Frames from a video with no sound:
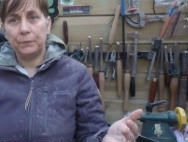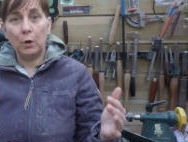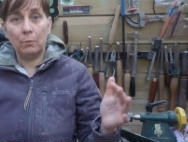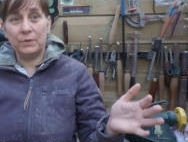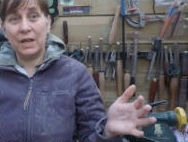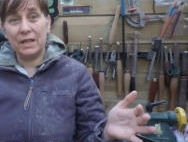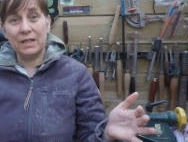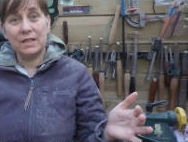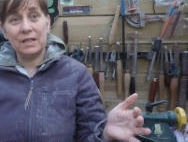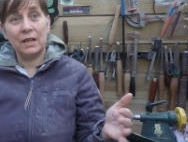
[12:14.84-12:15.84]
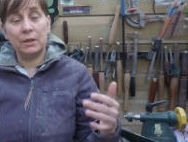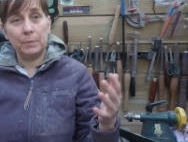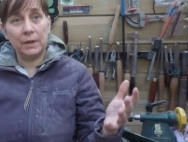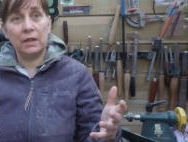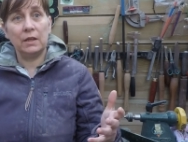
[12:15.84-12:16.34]
updates at the
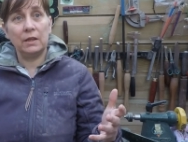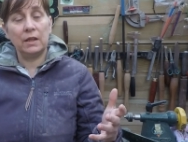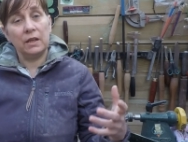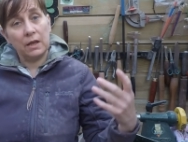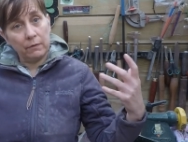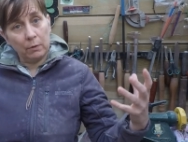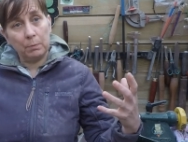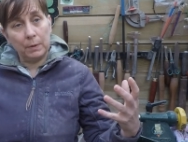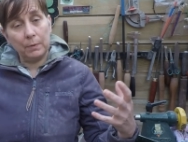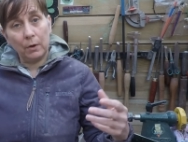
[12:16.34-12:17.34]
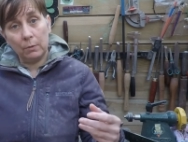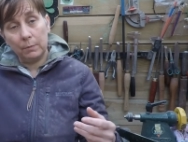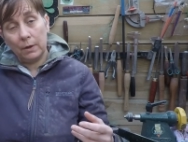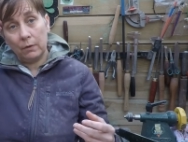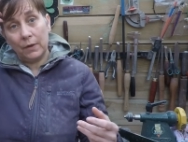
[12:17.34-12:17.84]
beginning of the year, it'll be behind
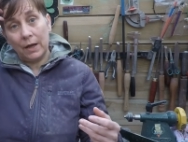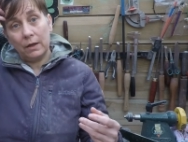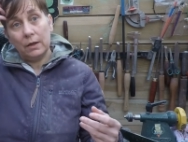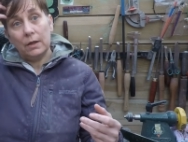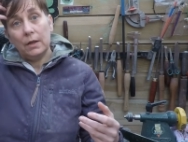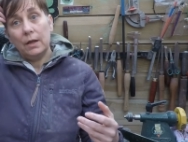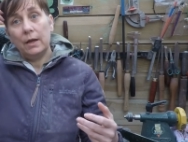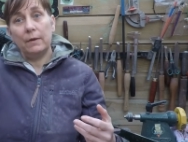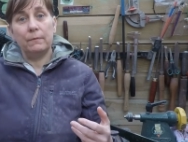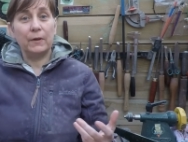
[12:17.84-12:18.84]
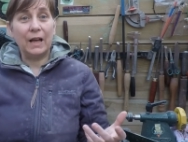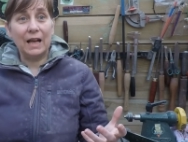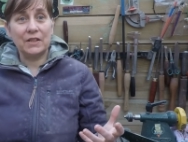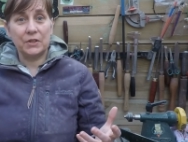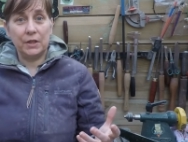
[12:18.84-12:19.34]
me on that. For
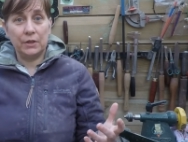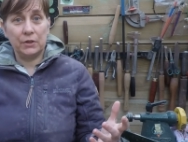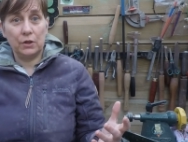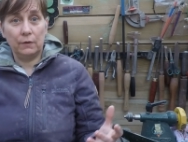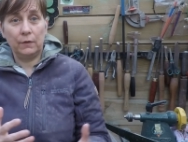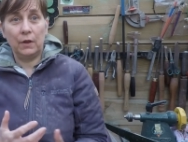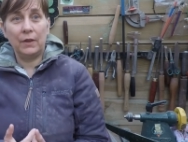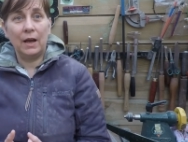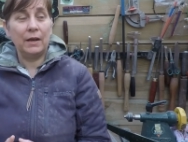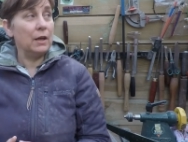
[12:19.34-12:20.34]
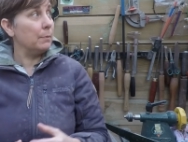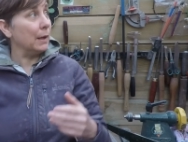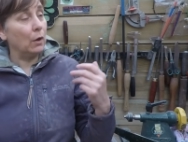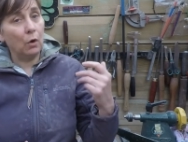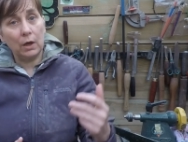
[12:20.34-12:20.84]
casting and stuff like that, and it'll be a
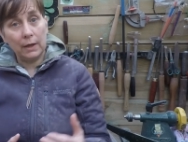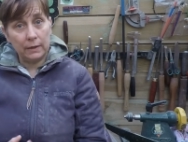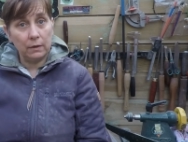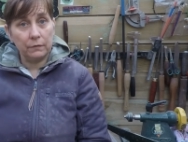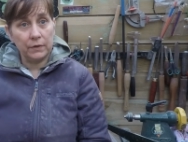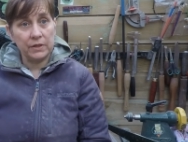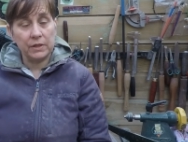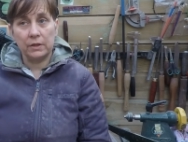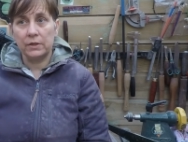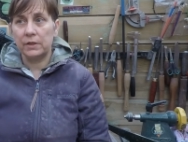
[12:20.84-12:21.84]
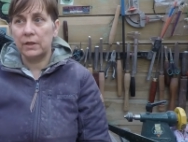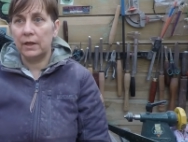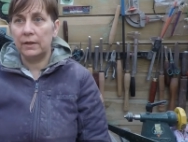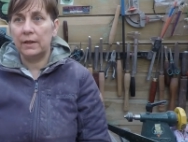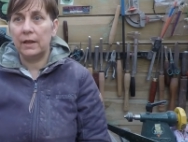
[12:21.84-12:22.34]
lot cleaner for the stickers and that
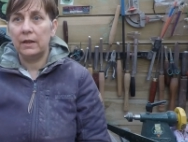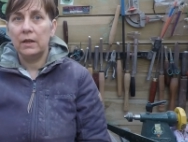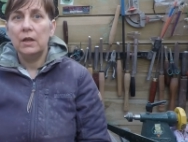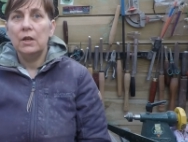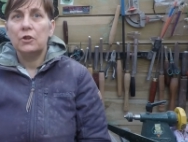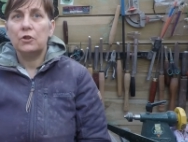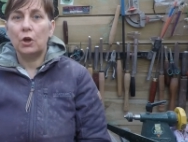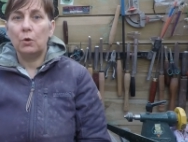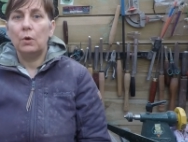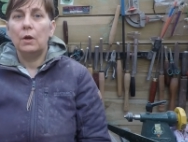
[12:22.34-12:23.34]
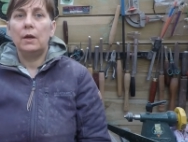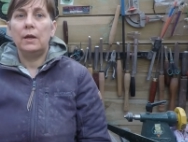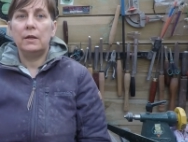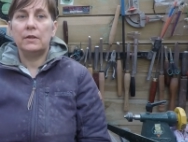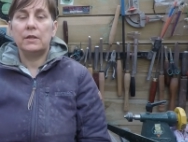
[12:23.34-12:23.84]
in there, so
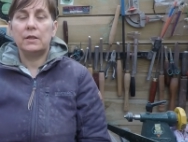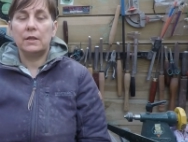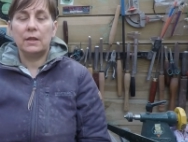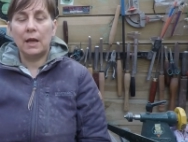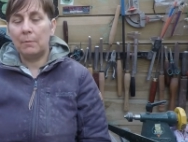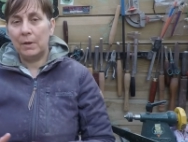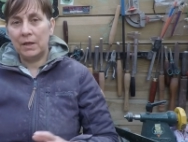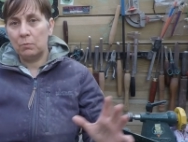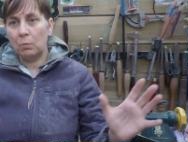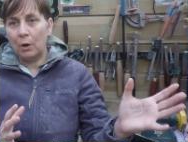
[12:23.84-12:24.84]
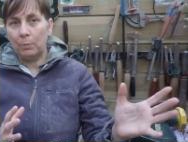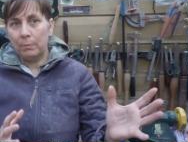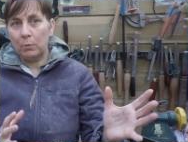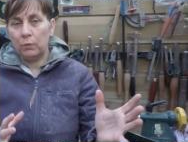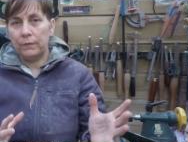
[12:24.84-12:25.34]
that may well be
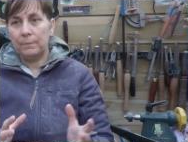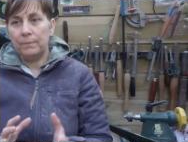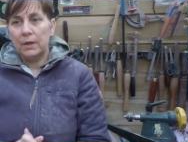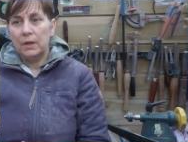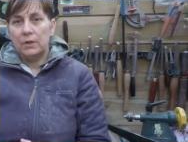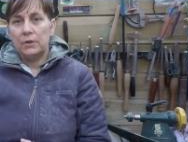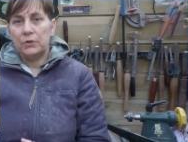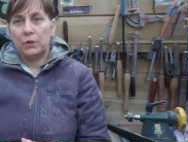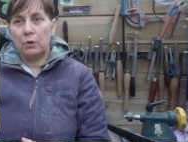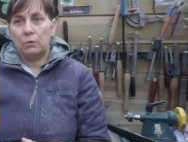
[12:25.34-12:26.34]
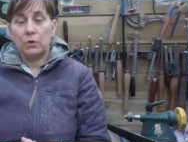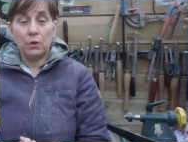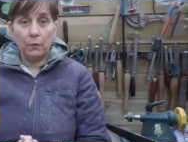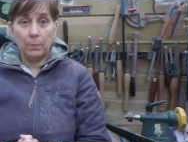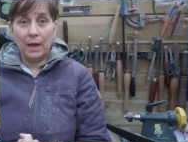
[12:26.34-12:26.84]
moving, so
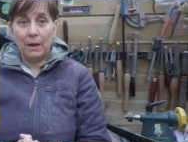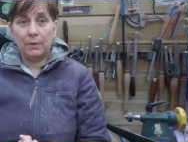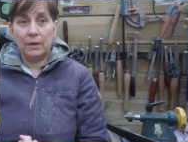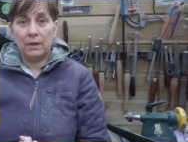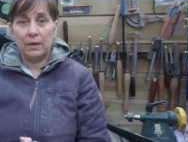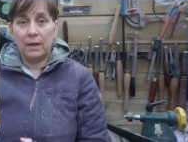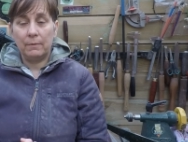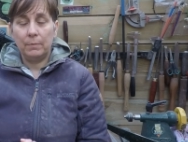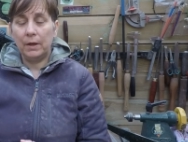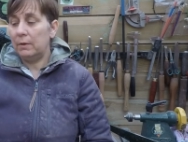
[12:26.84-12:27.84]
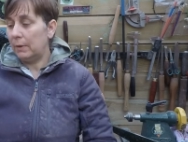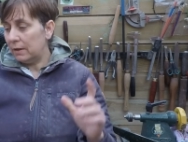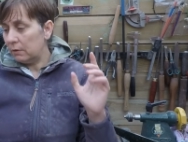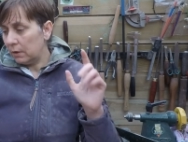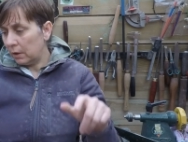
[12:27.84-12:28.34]
stuff will be happening in there. But anyway,
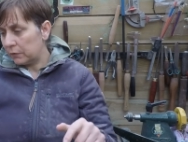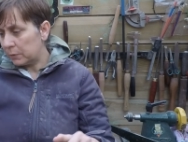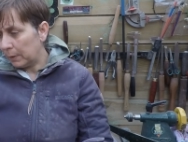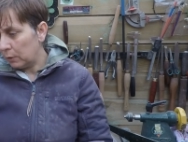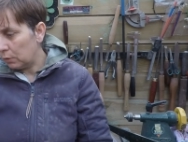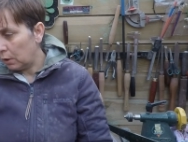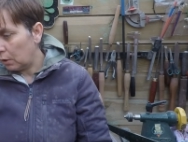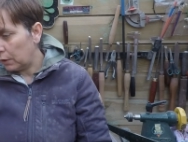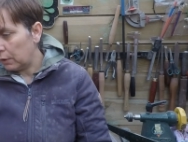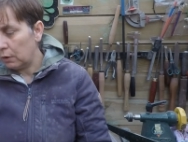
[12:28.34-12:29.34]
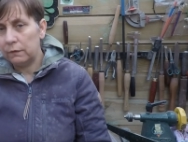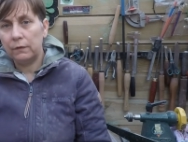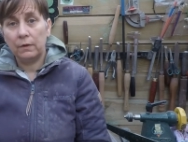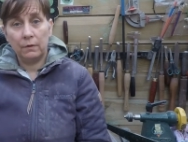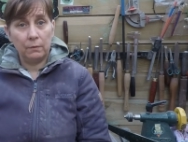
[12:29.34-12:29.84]
I've spoke long enough,
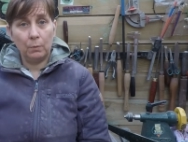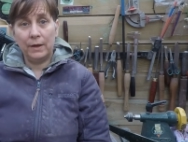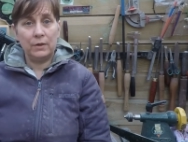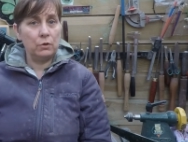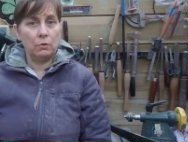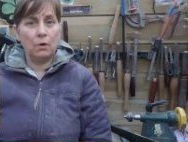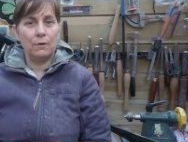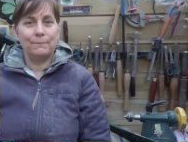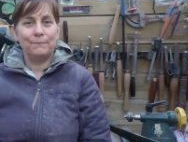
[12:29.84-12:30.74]
way too long,